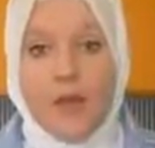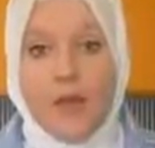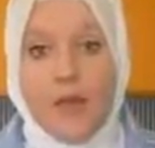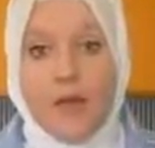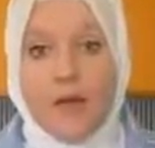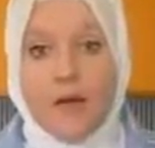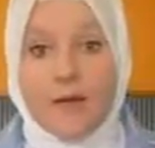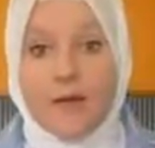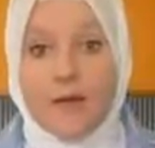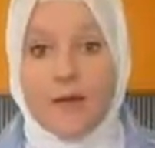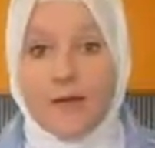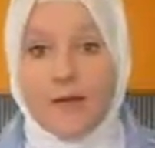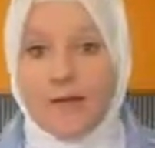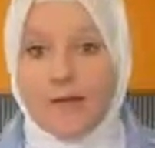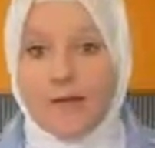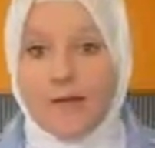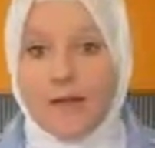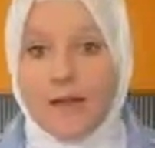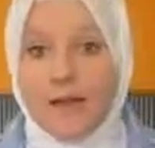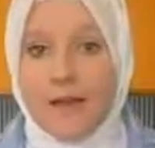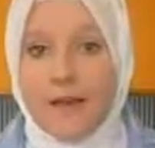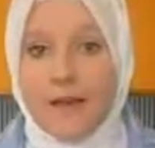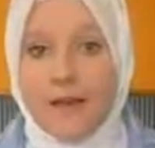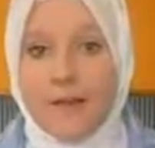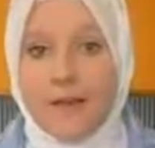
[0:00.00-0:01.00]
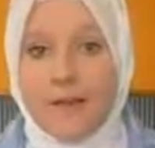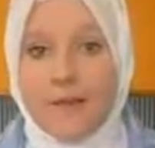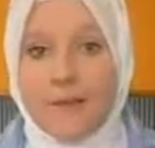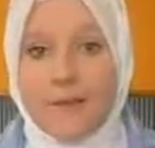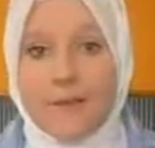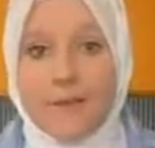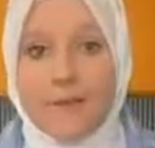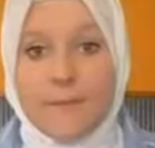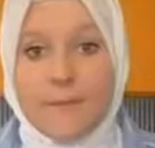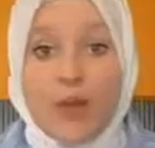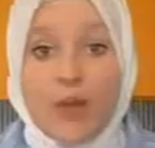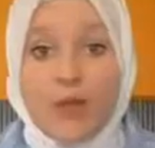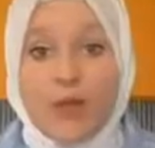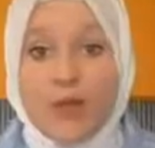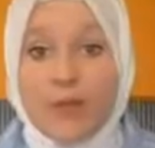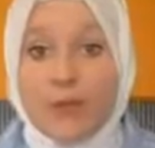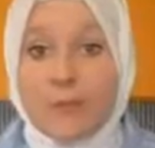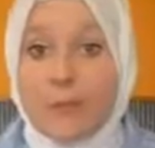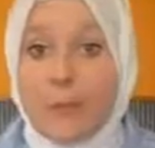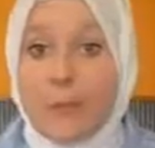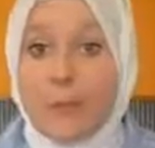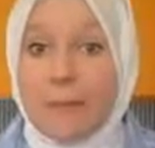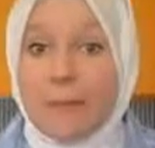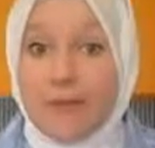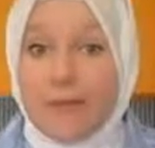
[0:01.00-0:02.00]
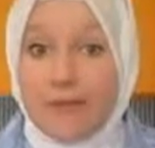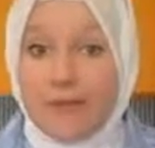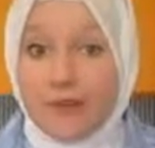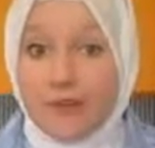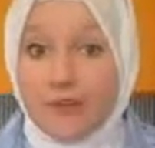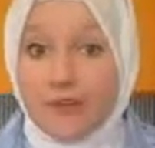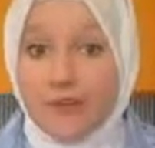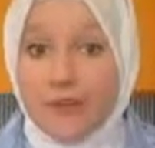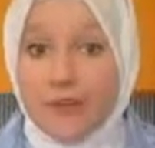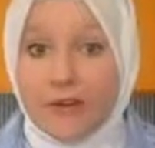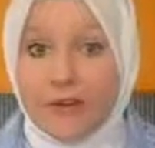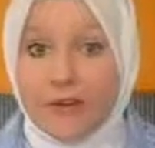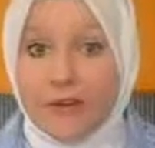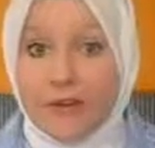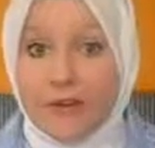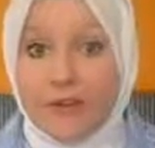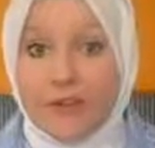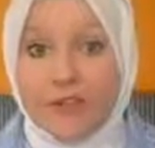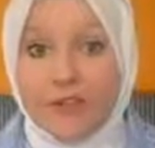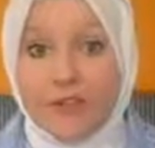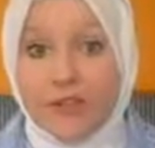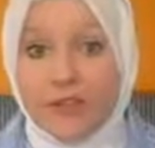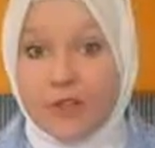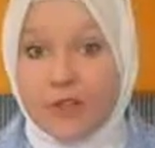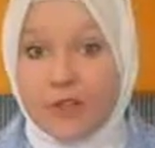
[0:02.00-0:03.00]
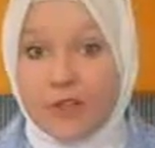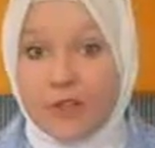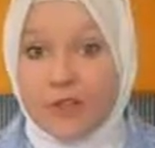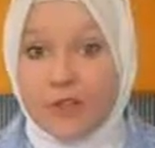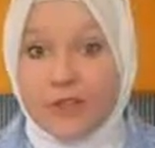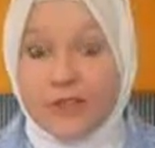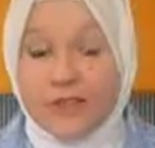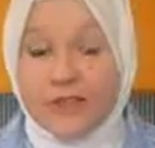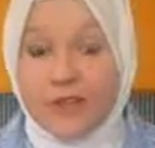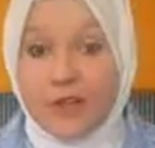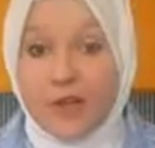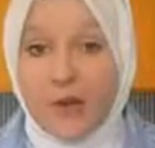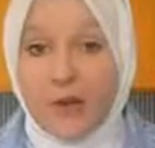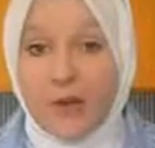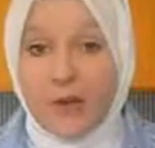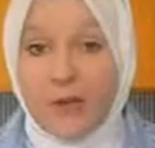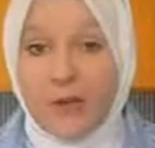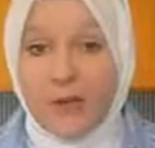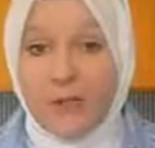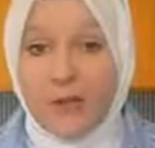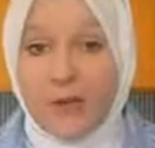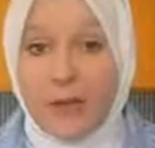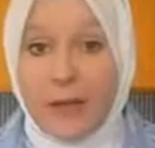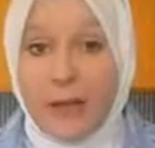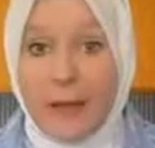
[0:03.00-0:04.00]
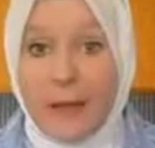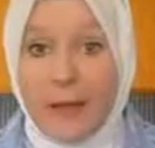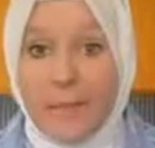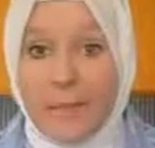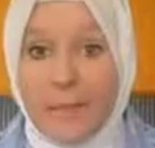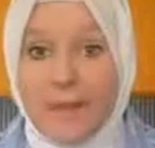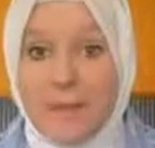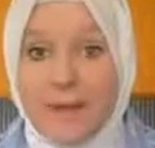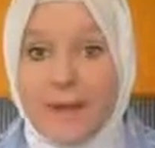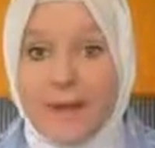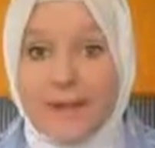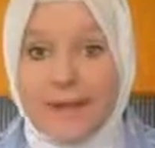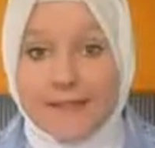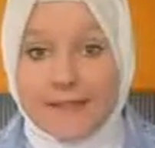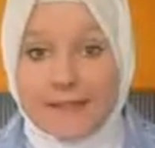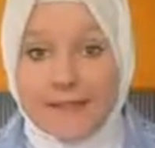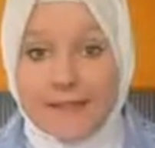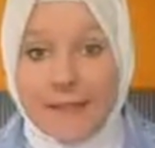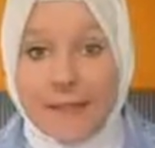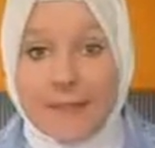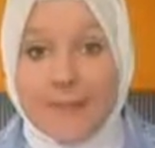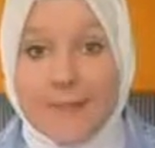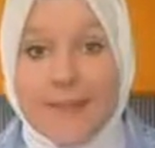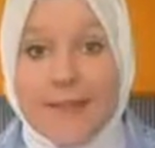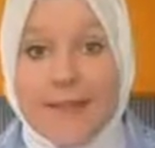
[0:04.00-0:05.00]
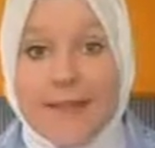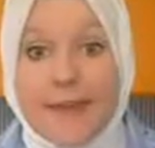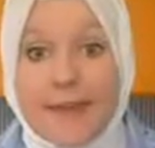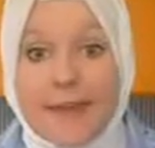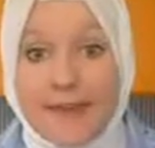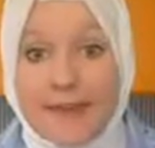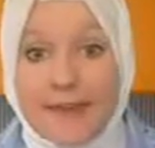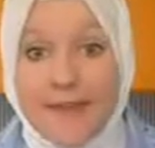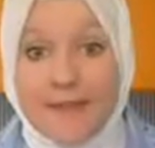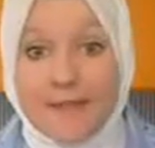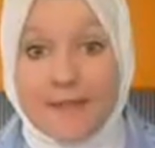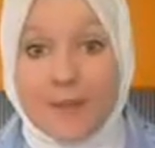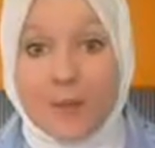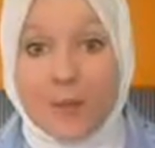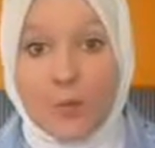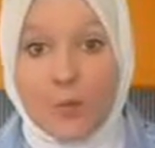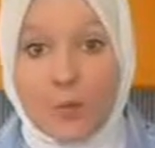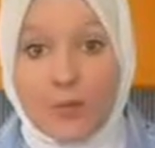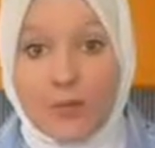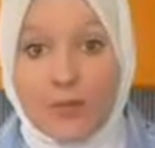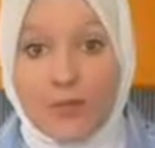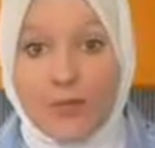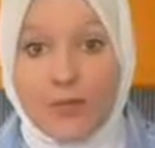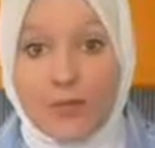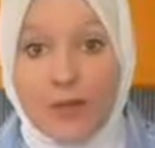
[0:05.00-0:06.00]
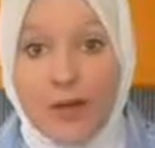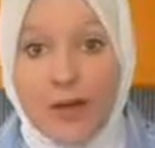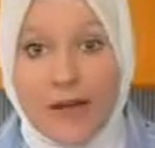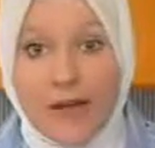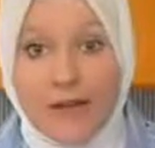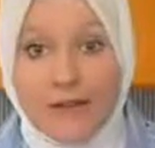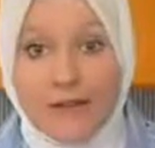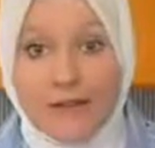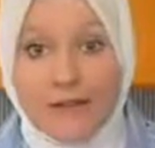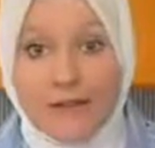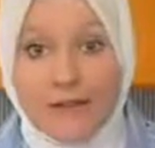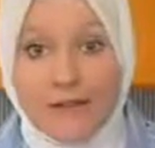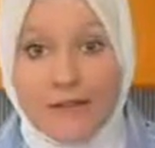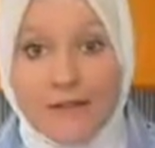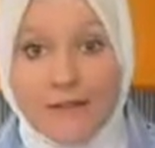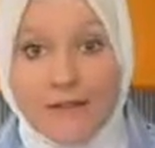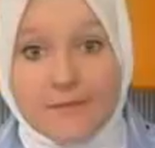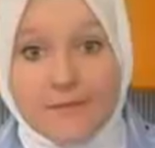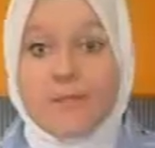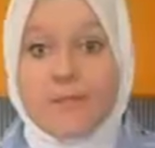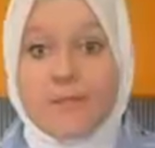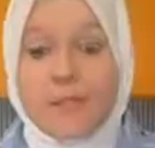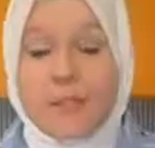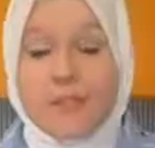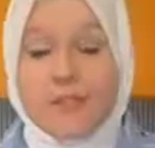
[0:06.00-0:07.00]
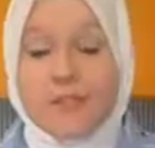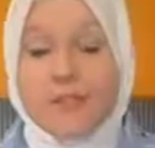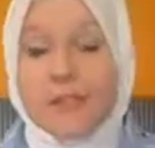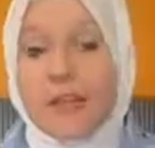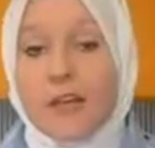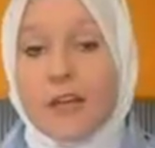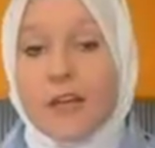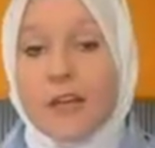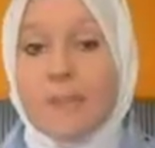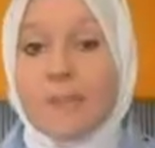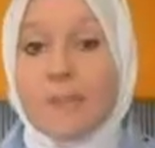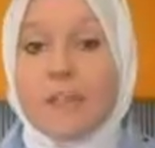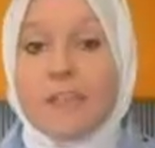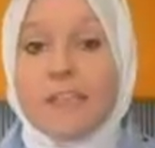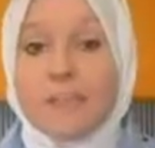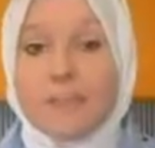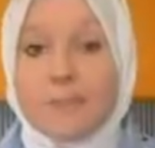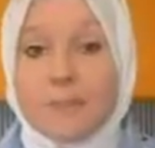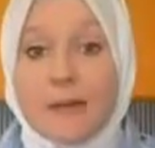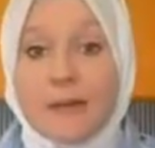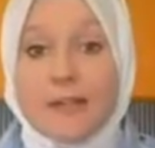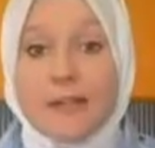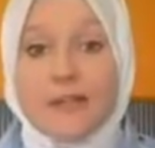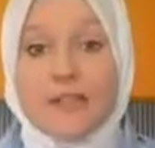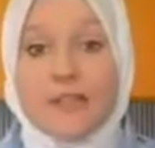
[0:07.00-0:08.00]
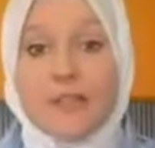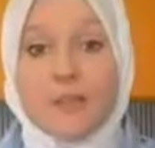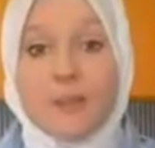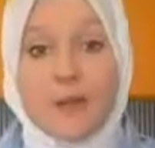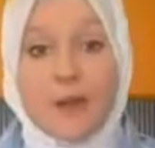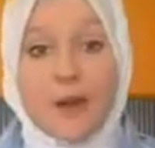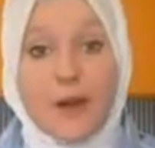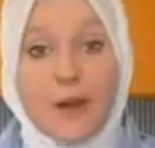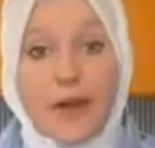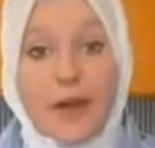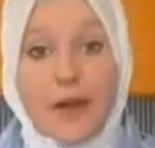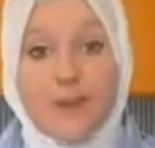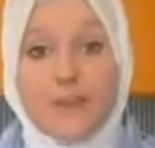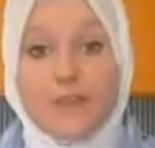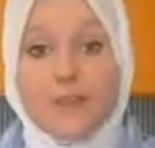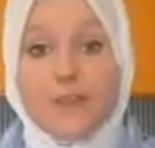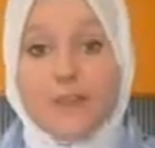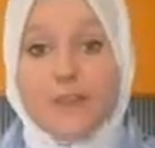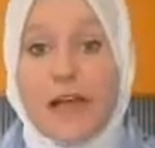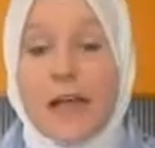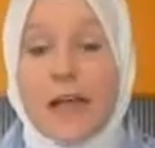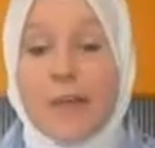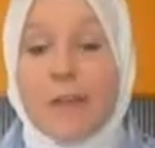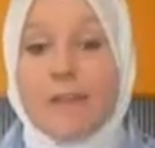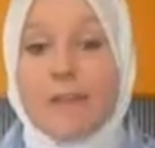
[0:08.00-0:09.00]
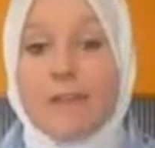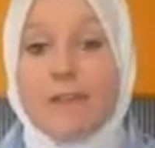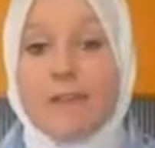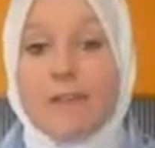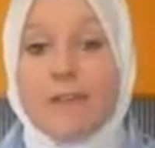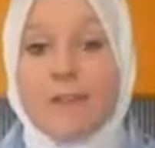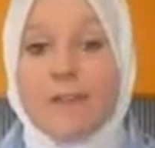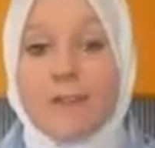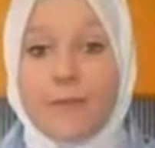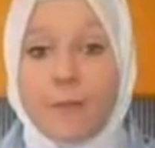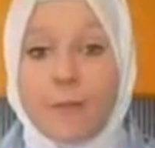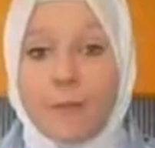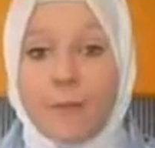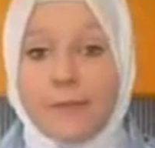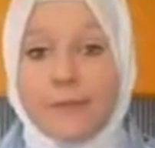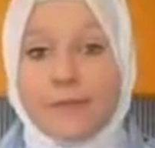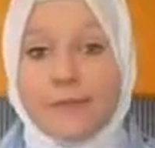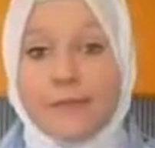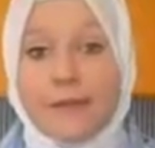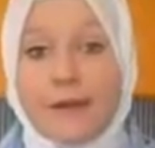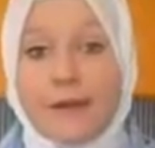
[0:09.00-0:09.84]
Yeah, I'll get into that later. You may be ignorant and choose to disagree with me, but Islam gave women rights. So let me explain to you what life was like before